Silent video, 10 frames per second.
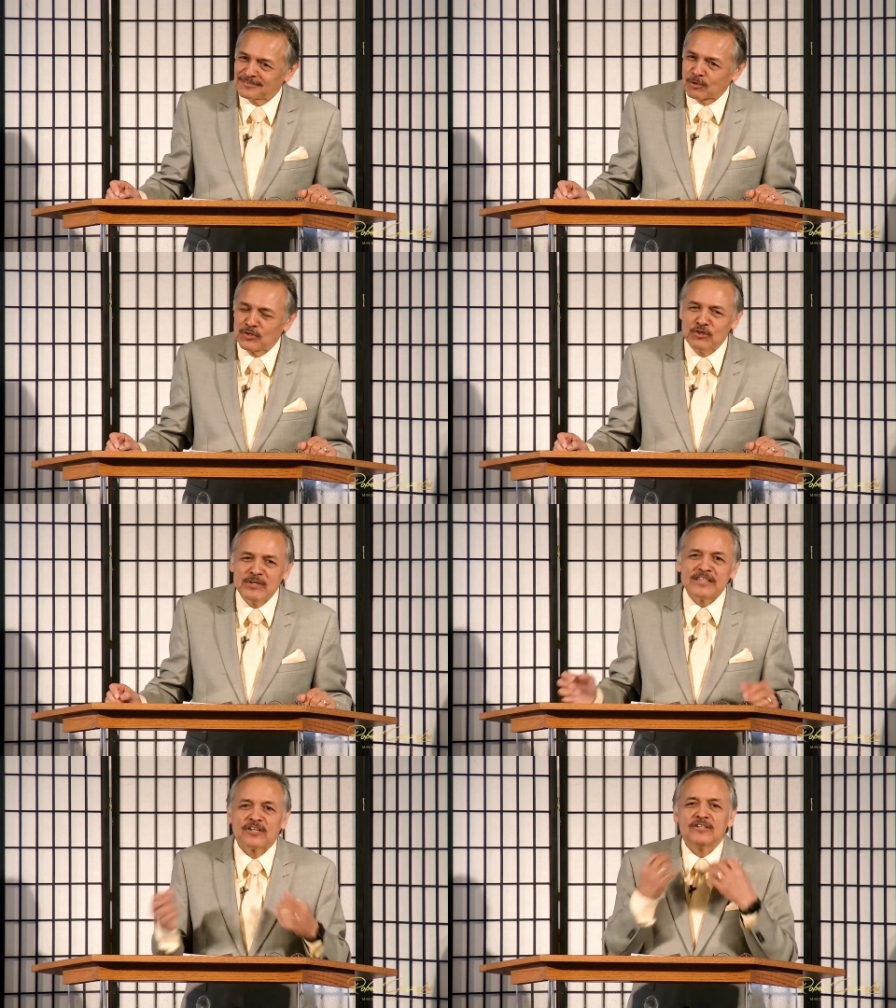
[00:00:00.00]
So when you
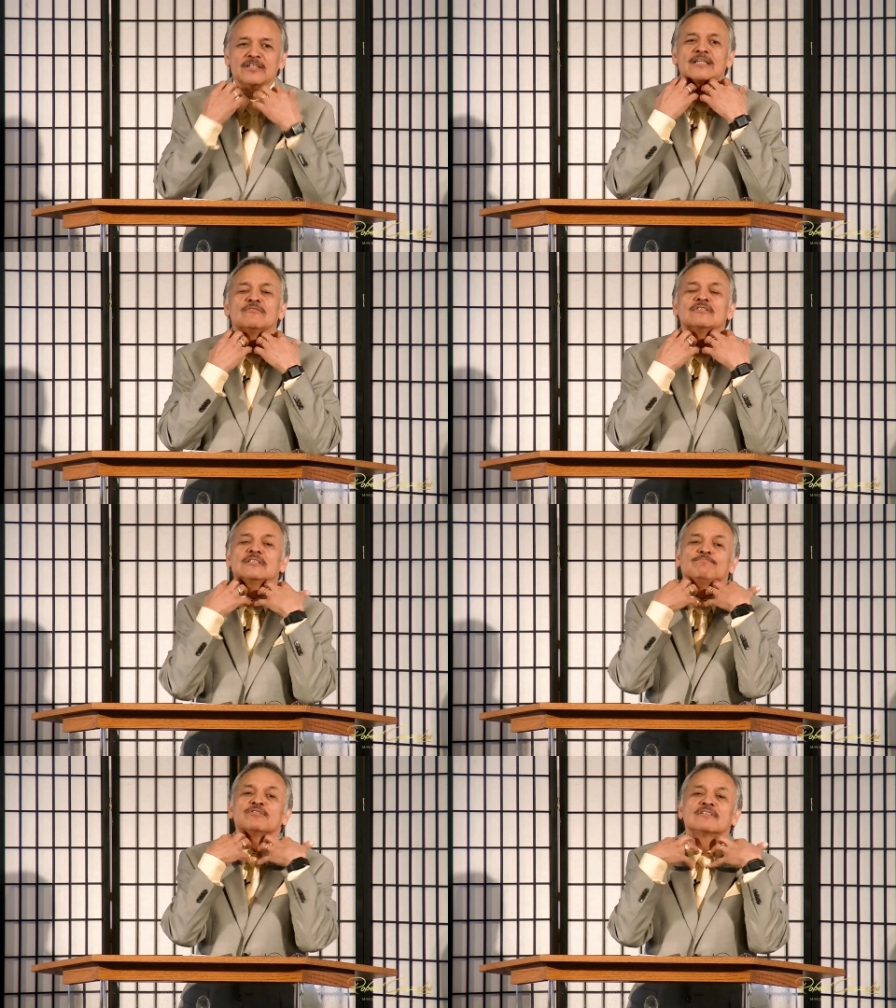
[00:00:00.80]
eat there, you got to
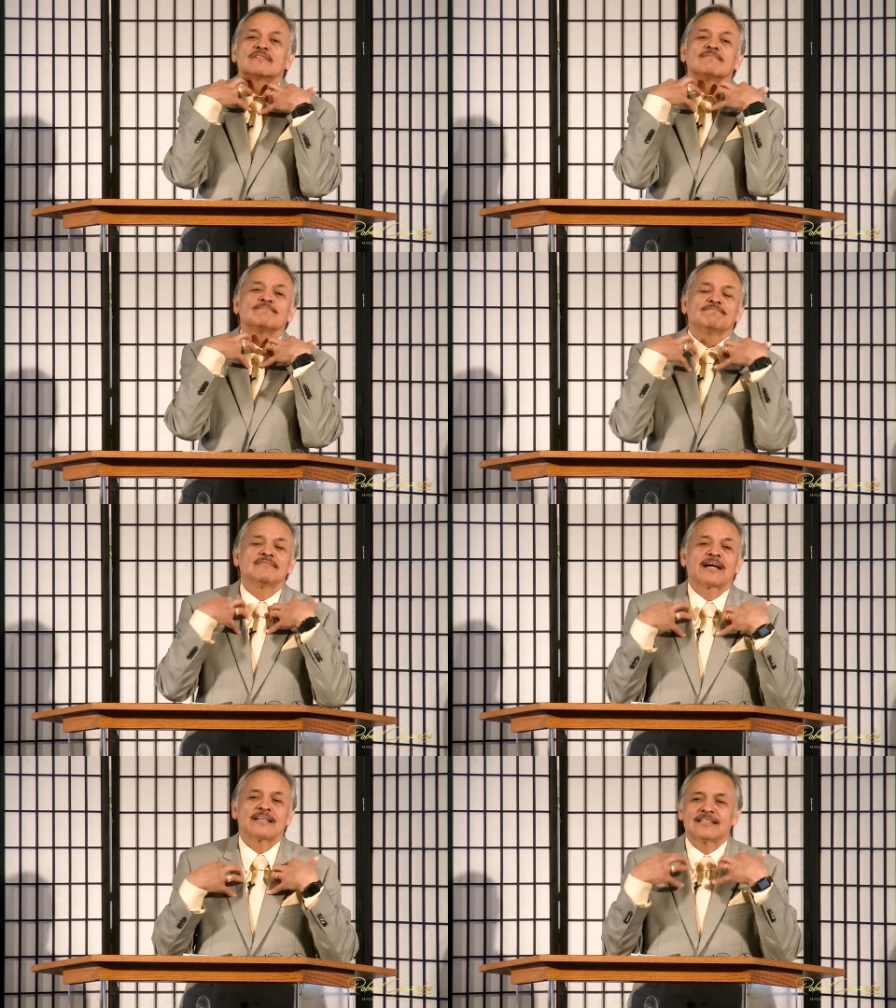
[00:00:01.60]
really put,
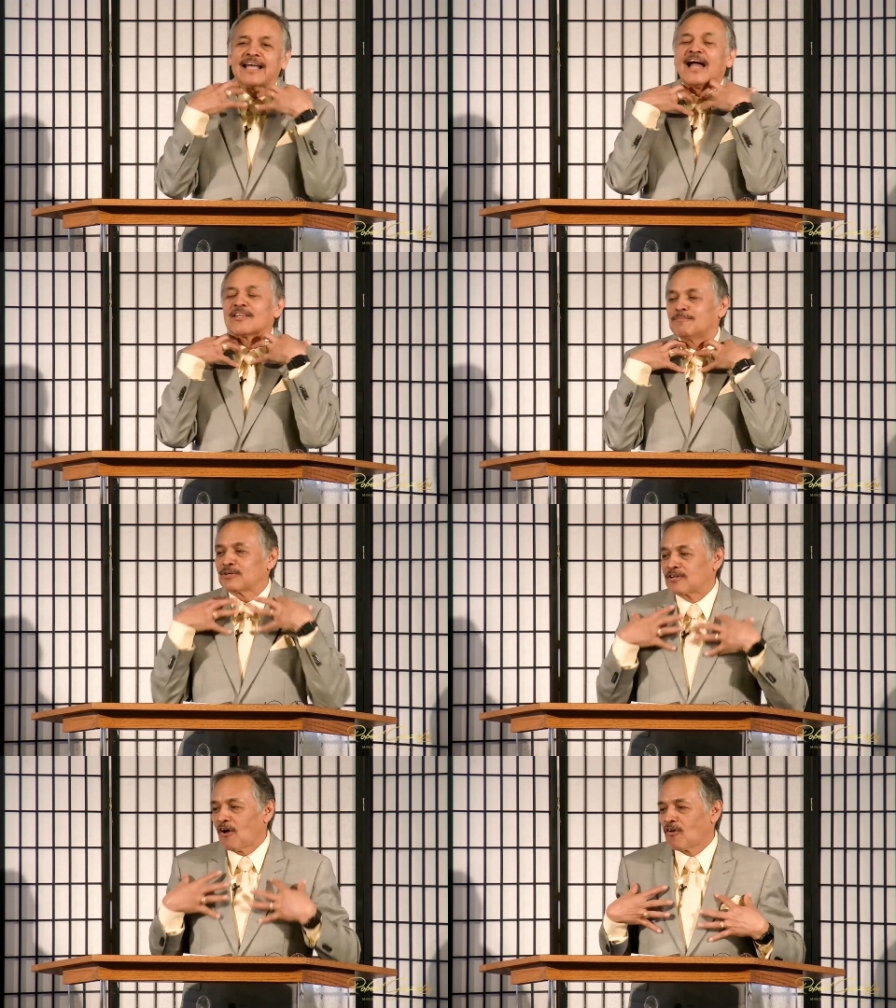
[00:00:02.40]
like an Italian,
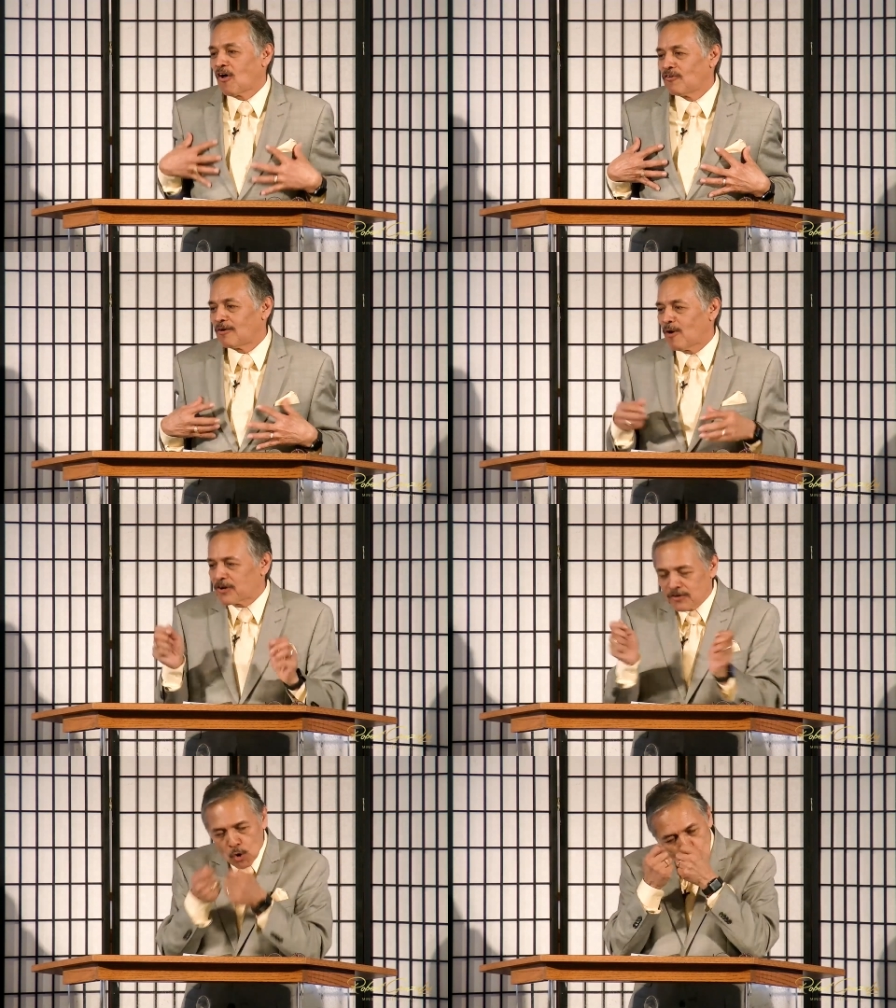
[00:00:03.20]
put it all on there while
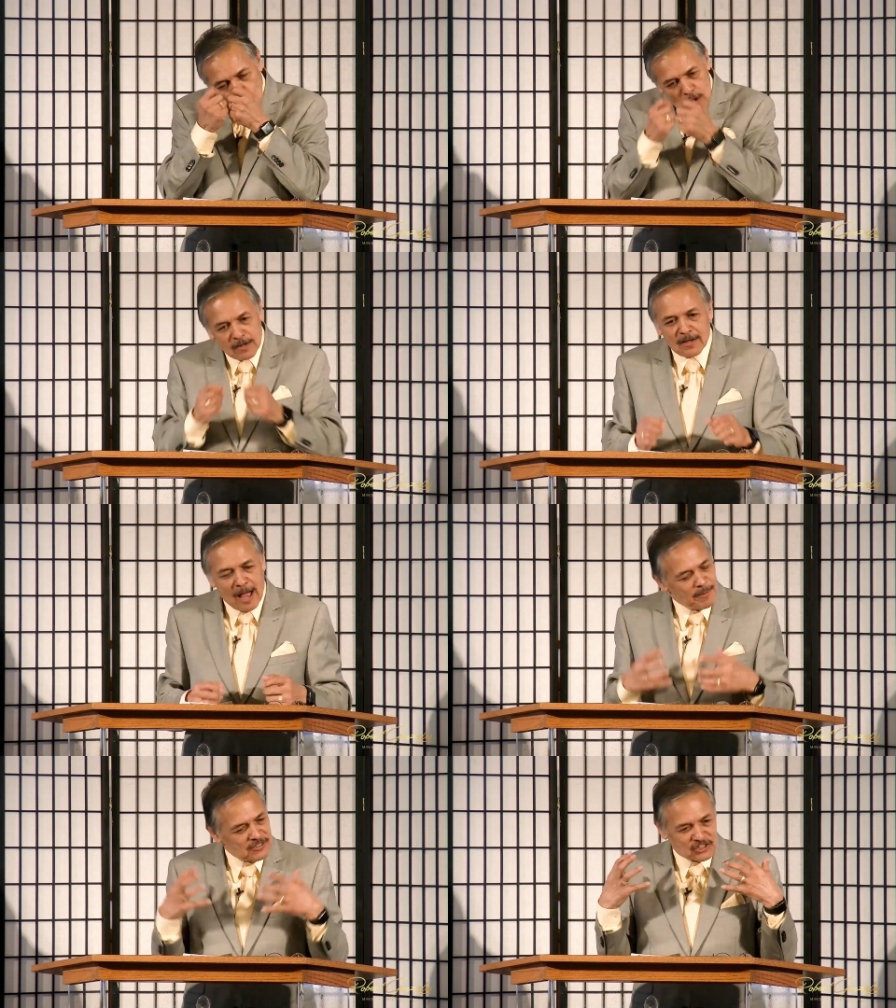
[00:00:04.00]
you...
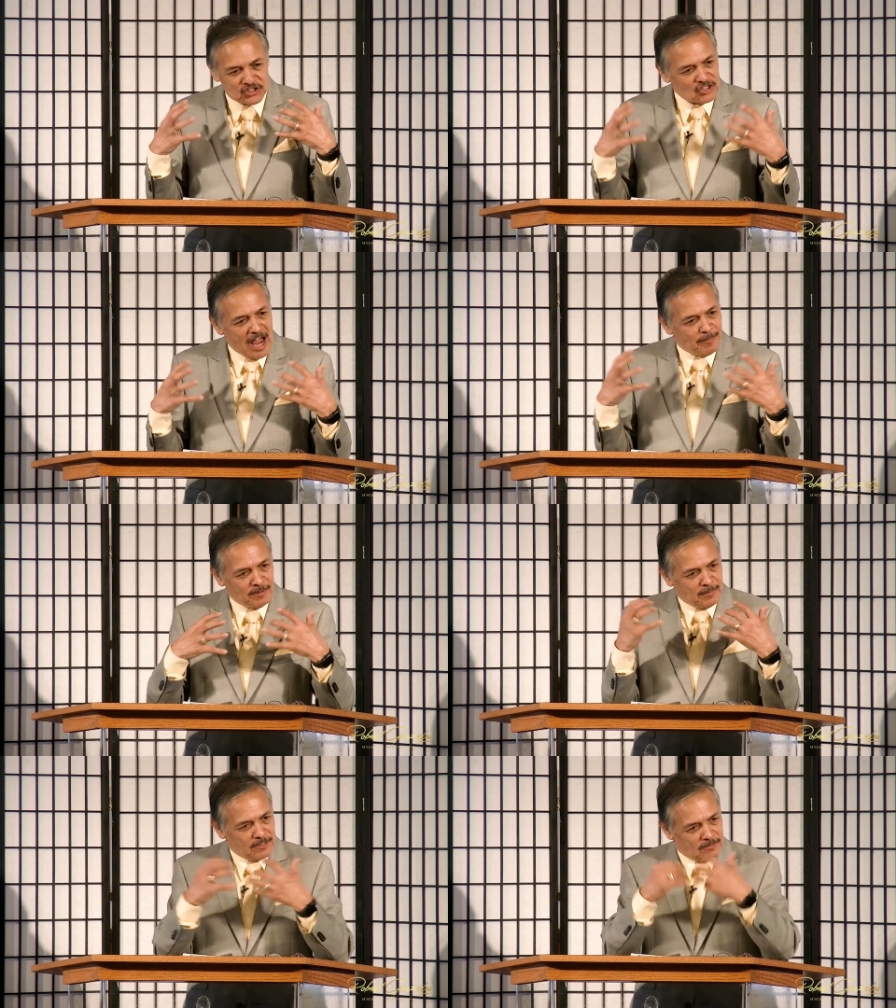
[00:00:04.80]
it's just
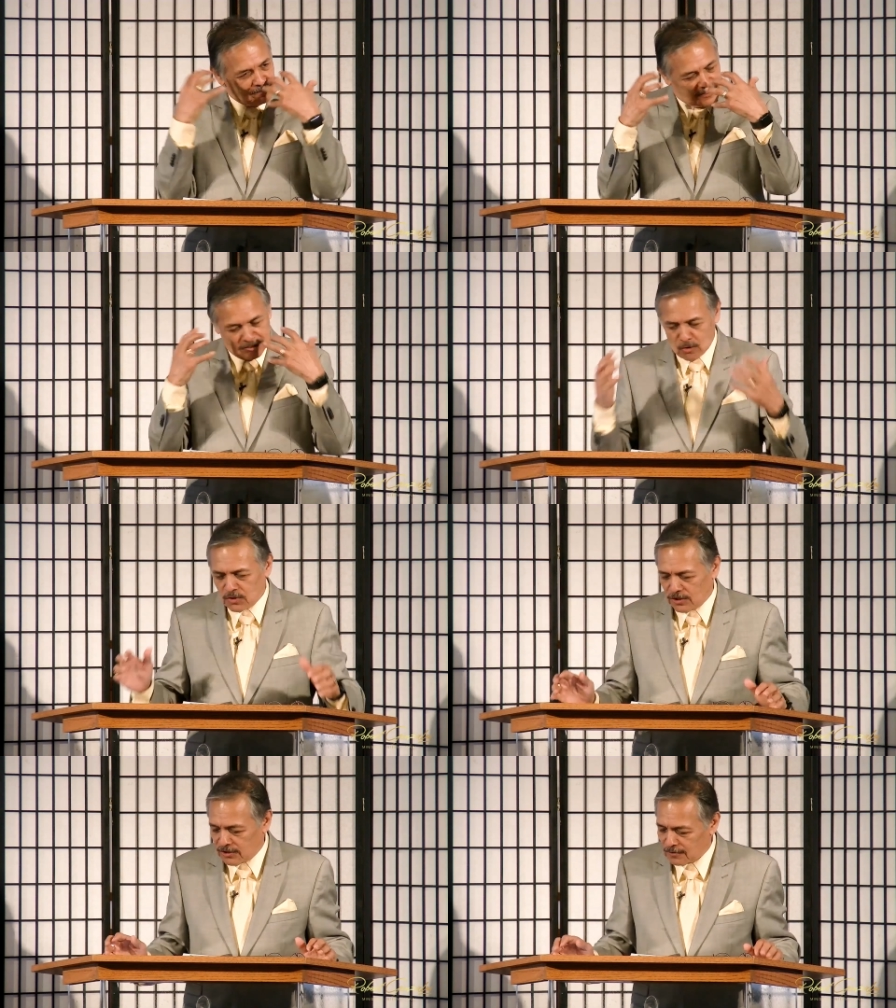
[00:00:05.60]
sloppy, man. It's so
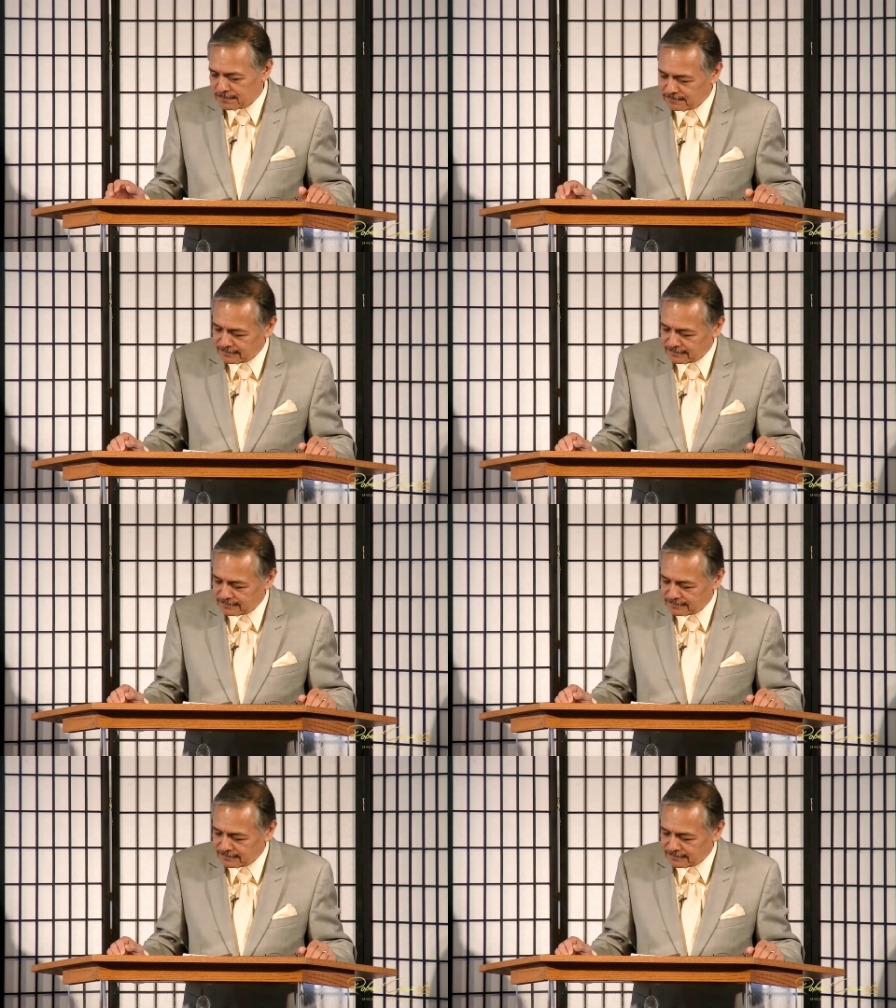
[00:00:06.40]
good, though.